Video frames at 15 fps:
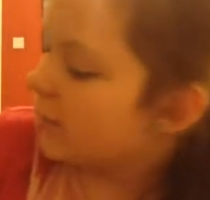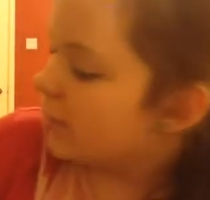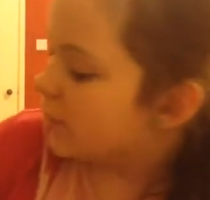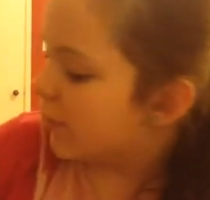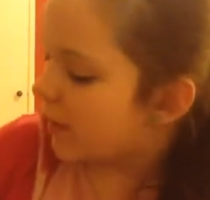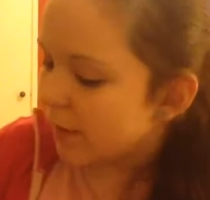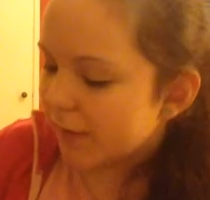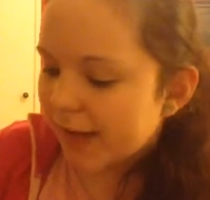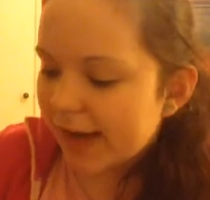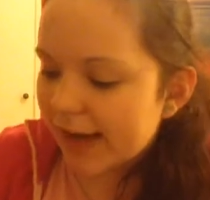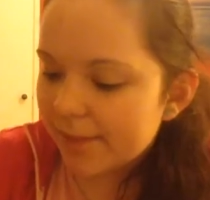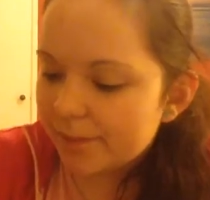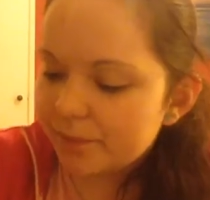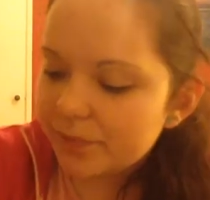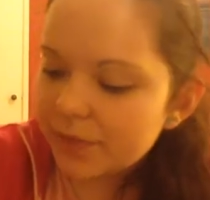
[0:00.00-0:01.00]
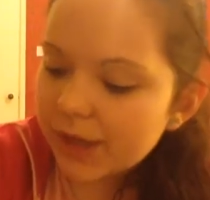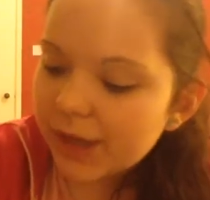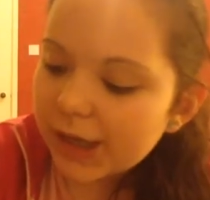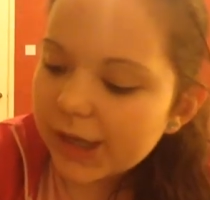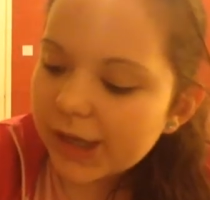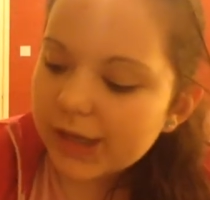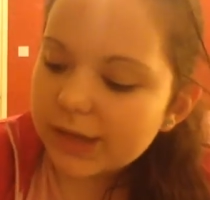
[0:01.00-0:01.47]
So I got
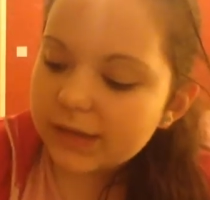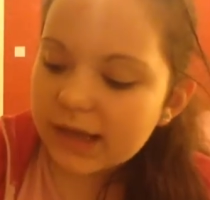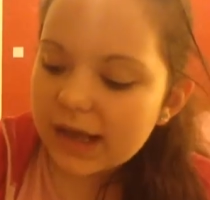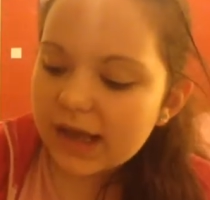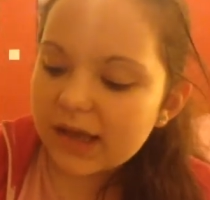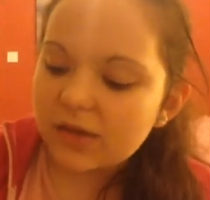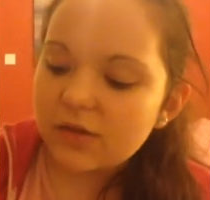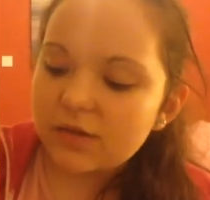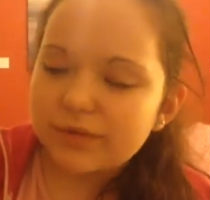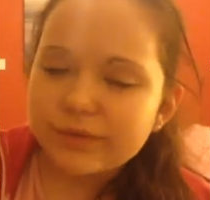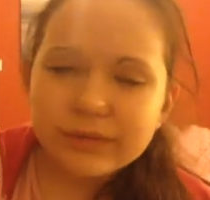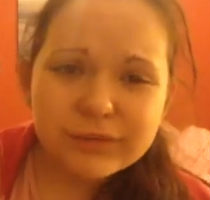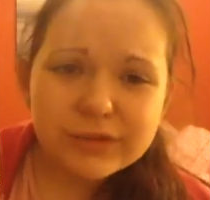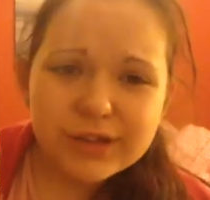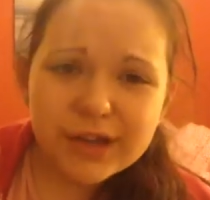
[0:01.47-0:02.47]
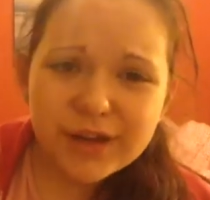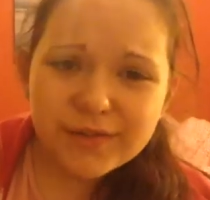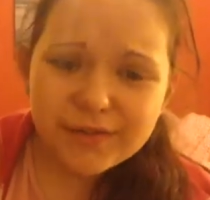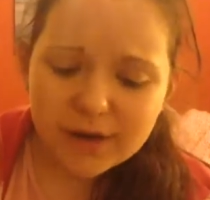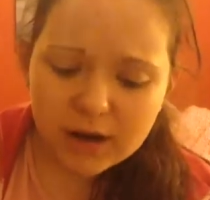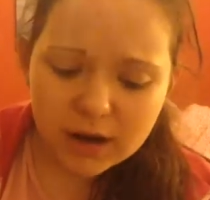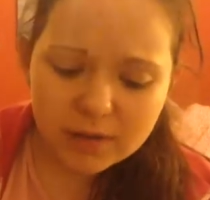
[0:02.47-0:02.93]
that. Then oh, also
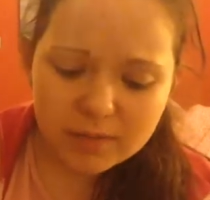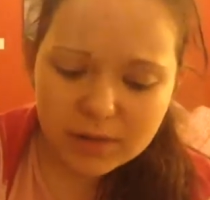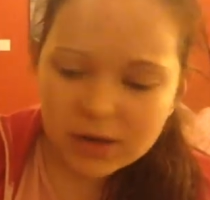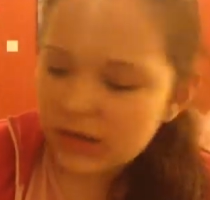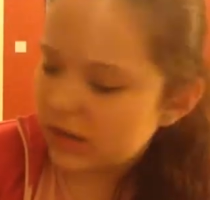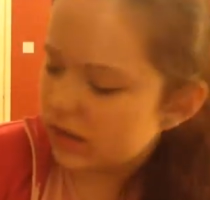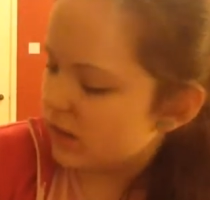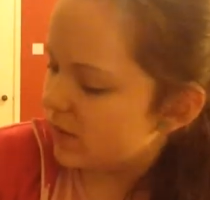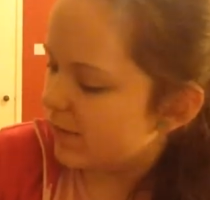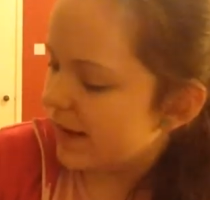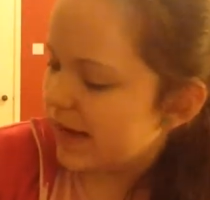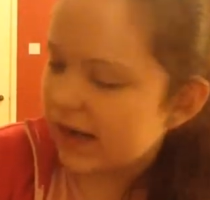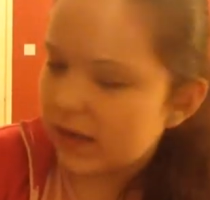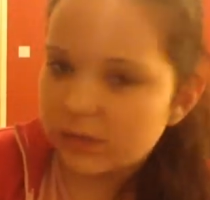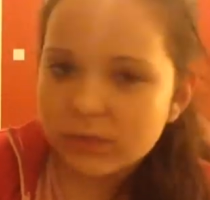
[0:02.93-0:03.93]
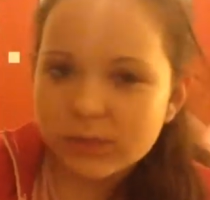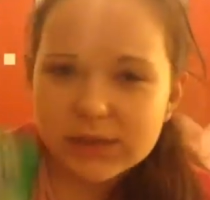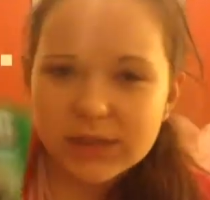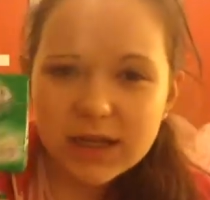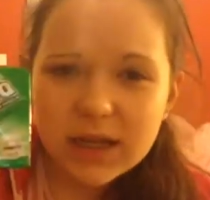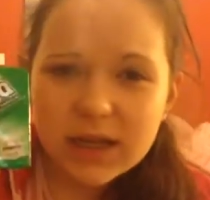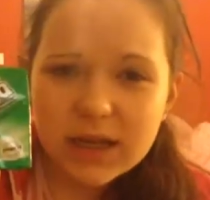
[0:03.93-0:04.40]
from Pound,
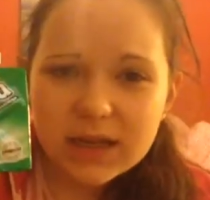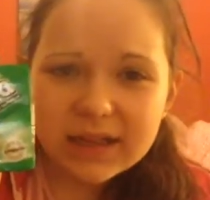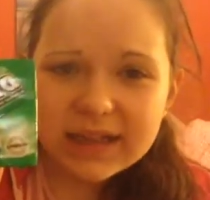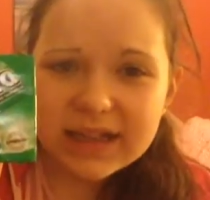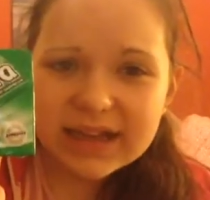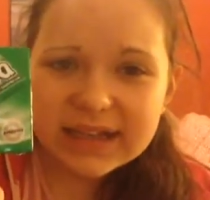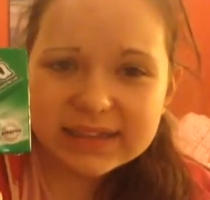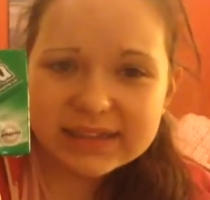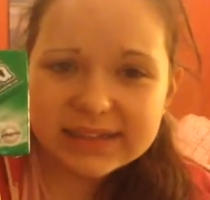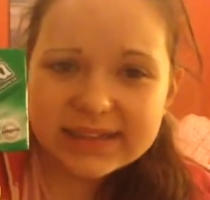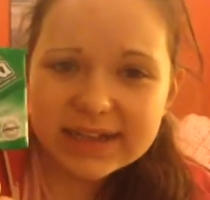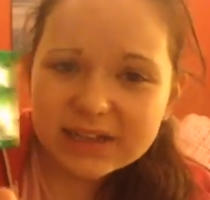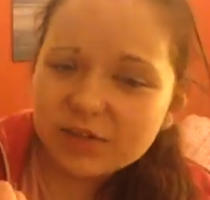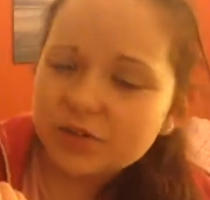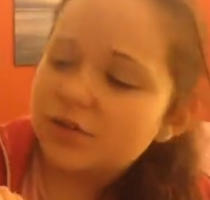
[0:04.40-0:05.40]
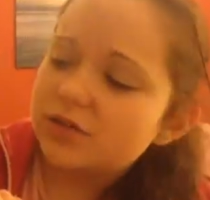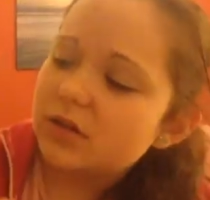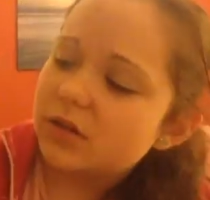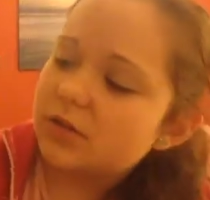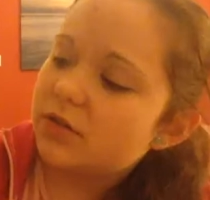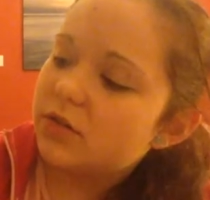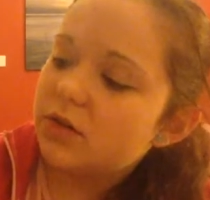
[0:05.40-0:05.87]
land. I just
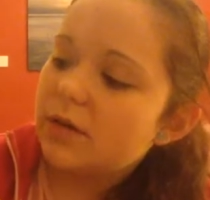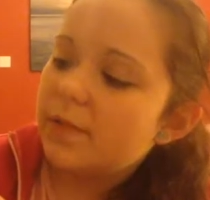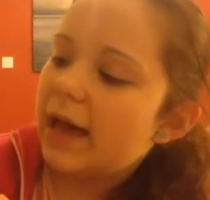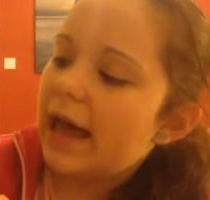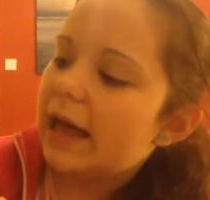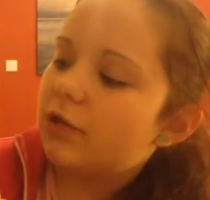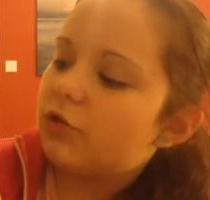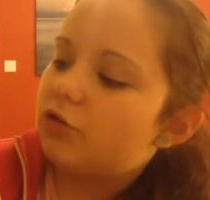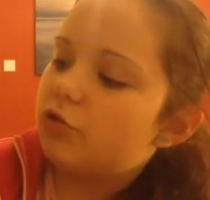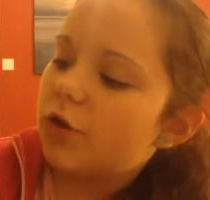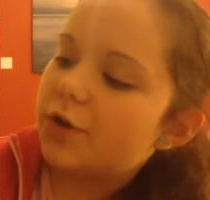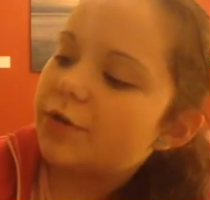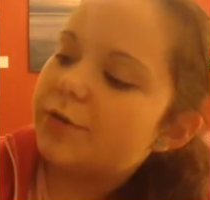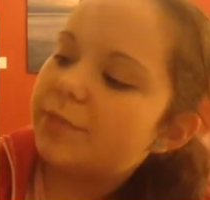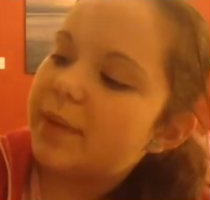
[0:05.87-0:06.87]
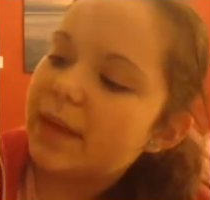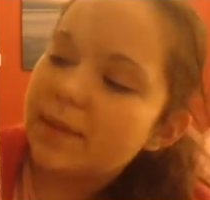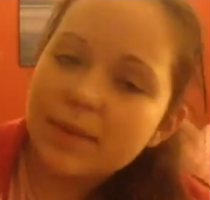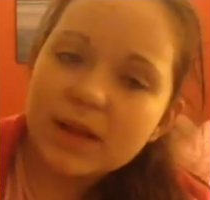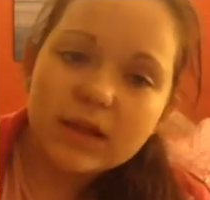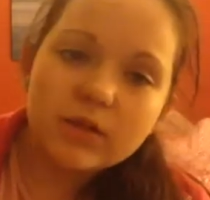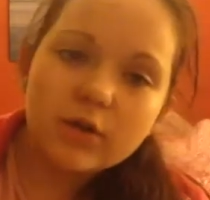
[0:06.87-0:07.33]
got some extra
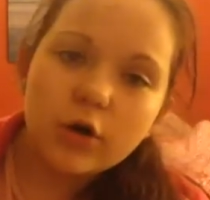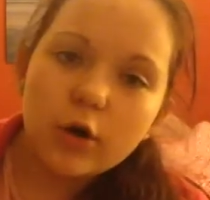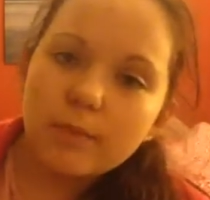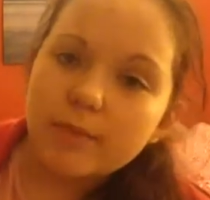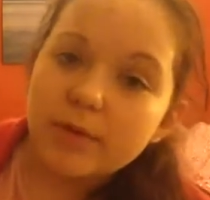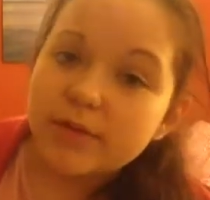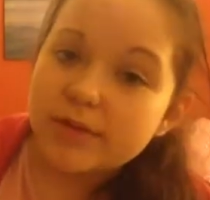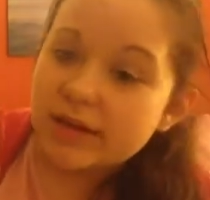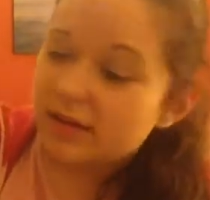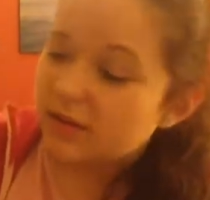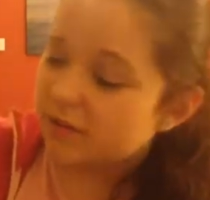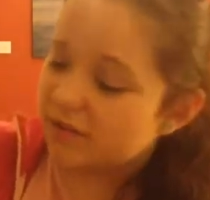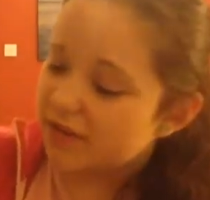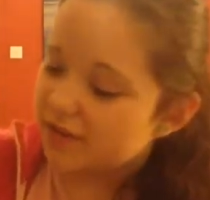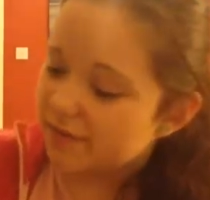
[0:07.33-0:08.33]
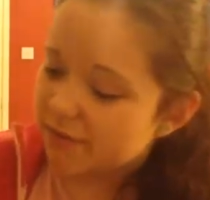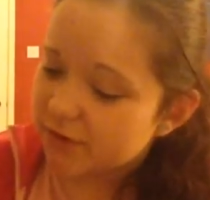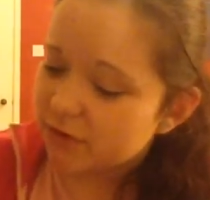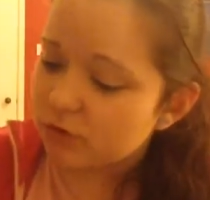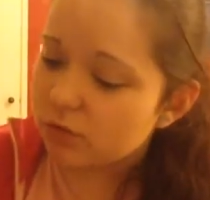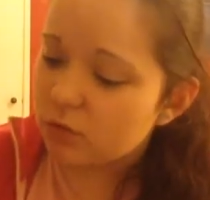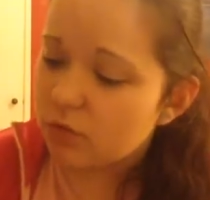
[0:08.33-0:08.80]
spearmint gum because I love these for
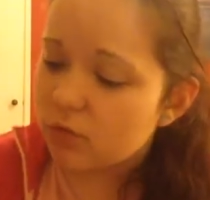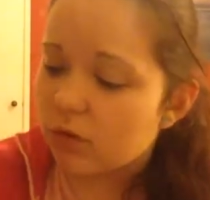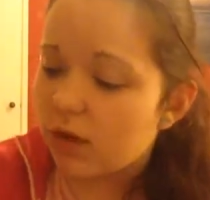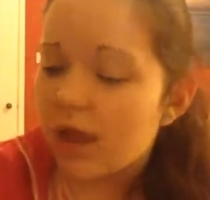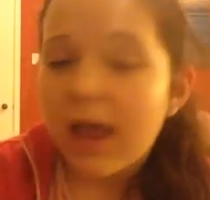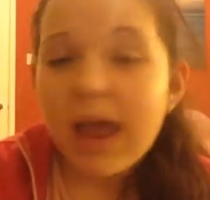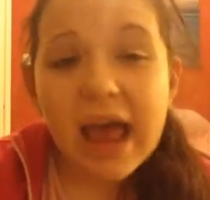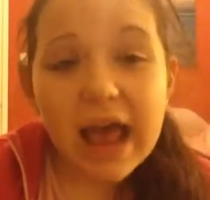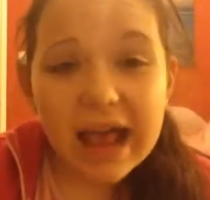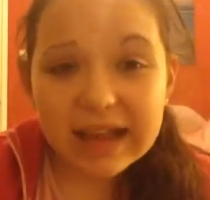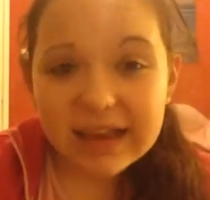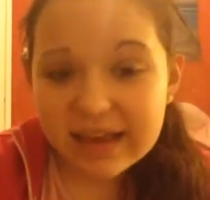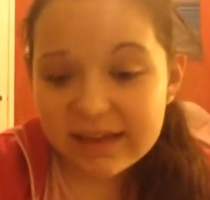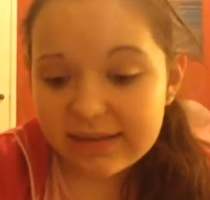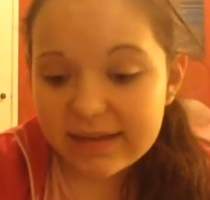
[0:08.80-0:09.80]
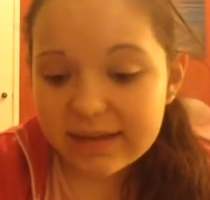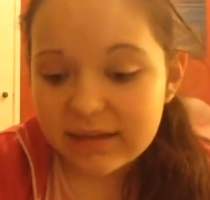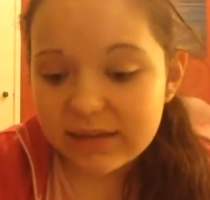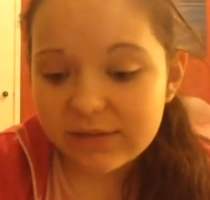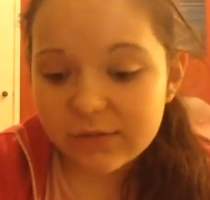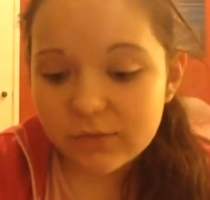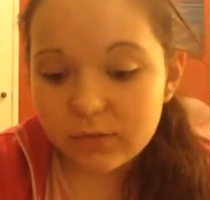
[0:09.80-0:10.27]
school and it is nearly
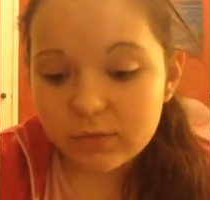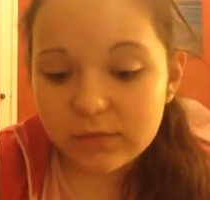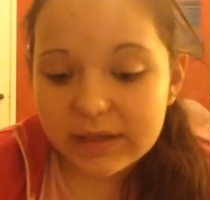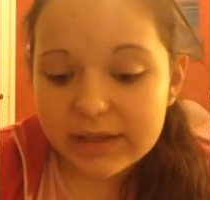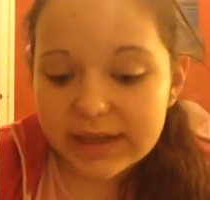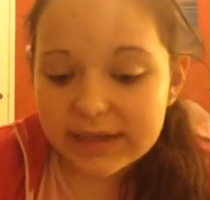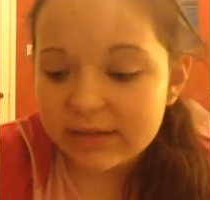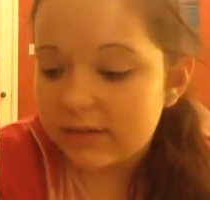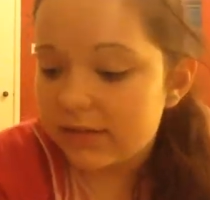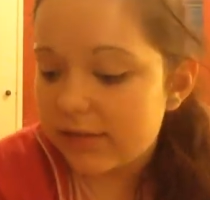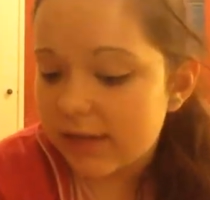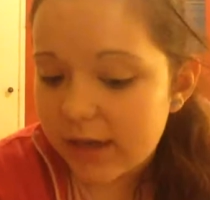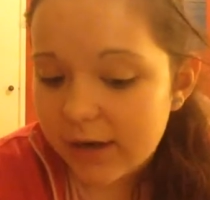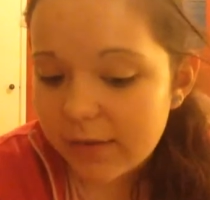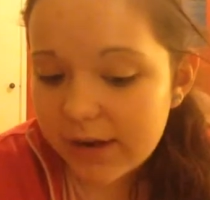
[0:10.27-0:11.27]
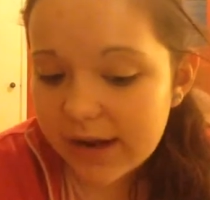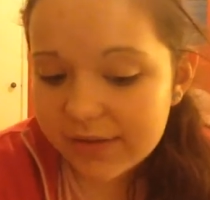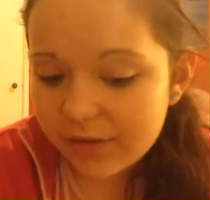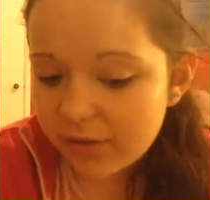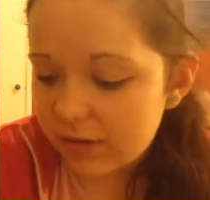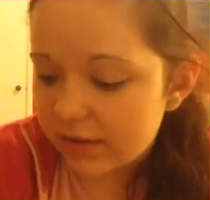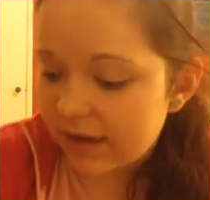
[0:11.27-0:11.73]
school again so I
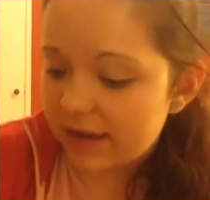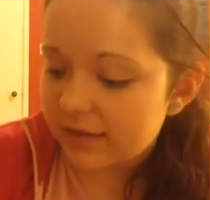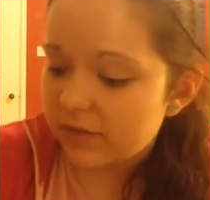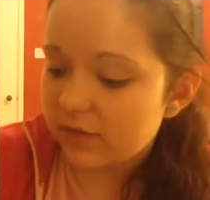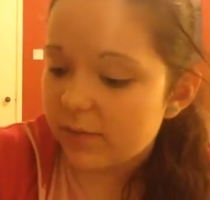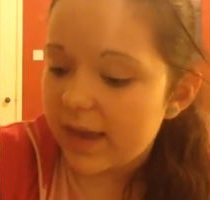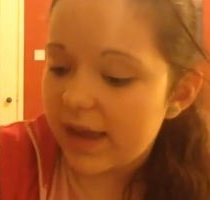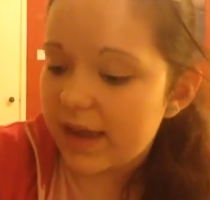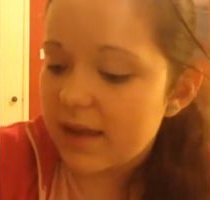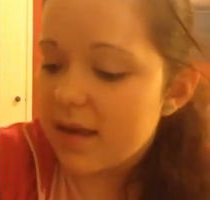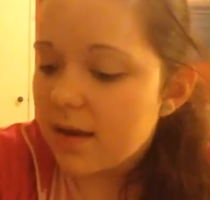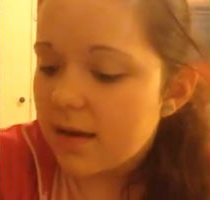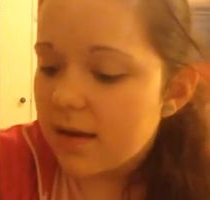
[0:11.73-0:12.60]
thought I'd get some in.